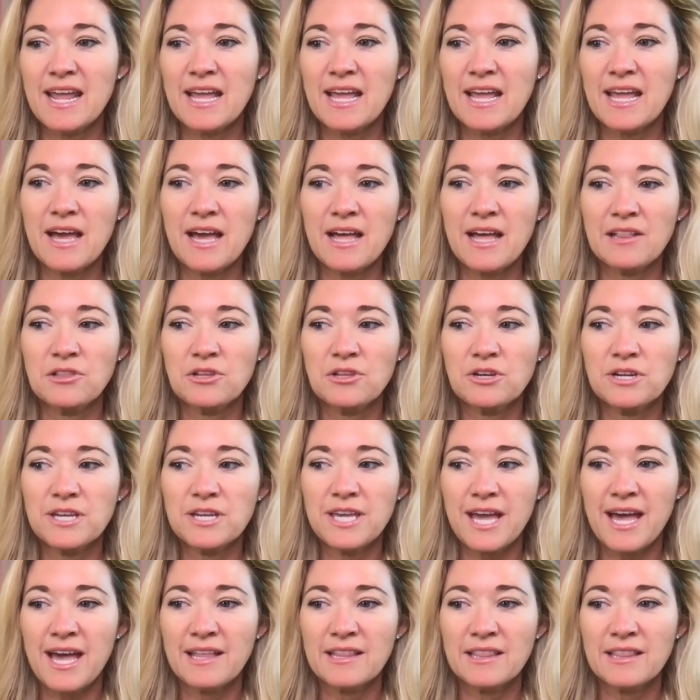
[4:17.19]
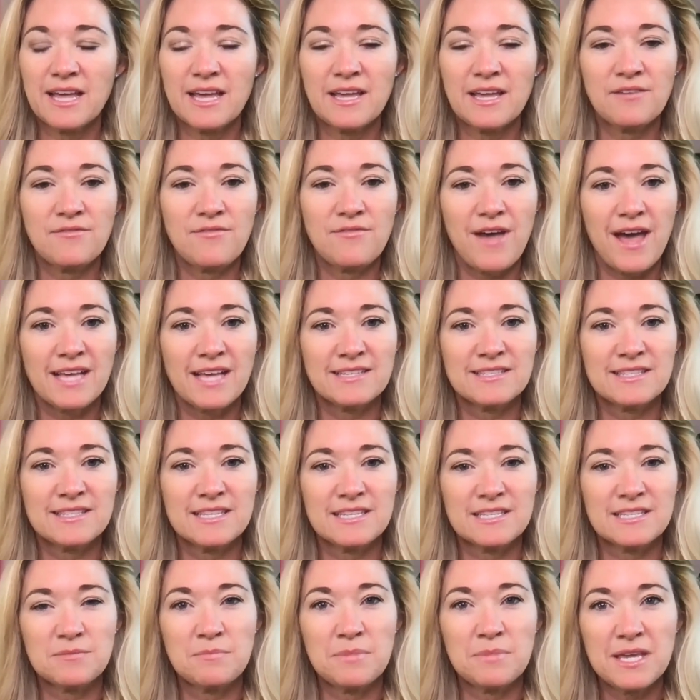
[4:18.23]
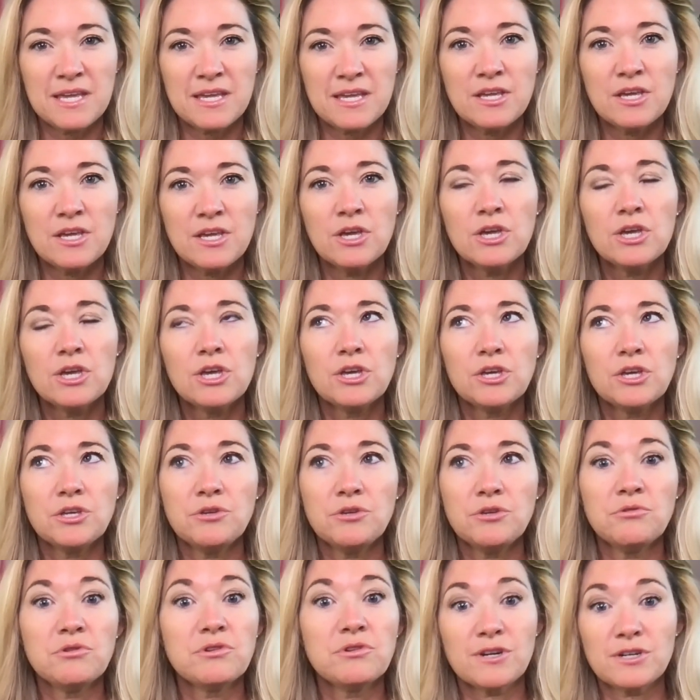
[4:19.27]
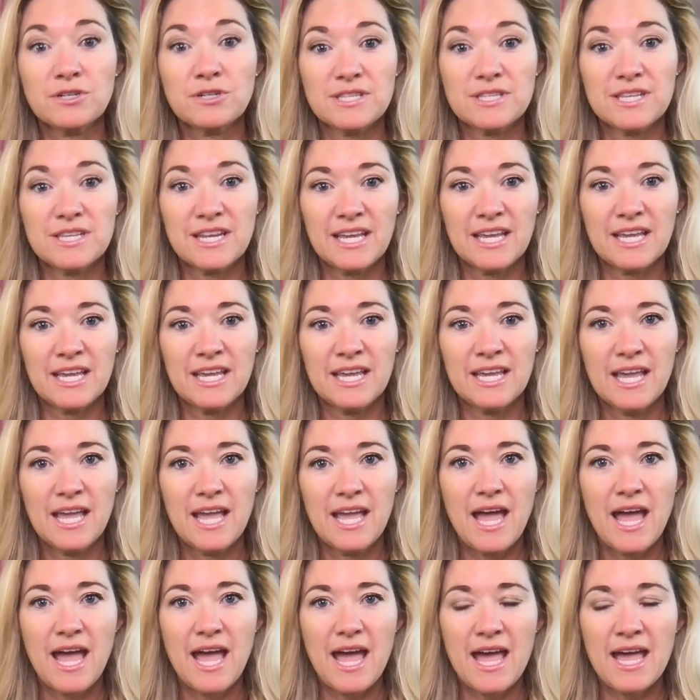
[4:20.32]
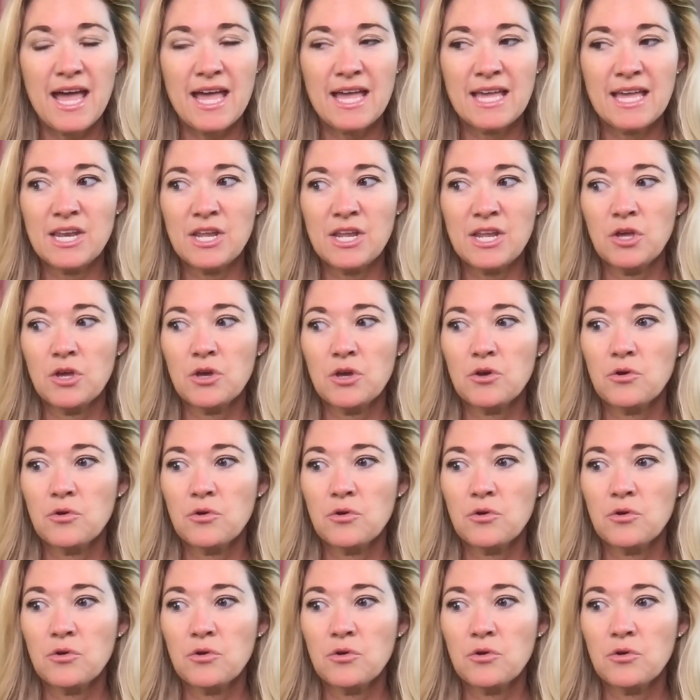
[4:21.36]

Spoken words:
I look at life as this big university. And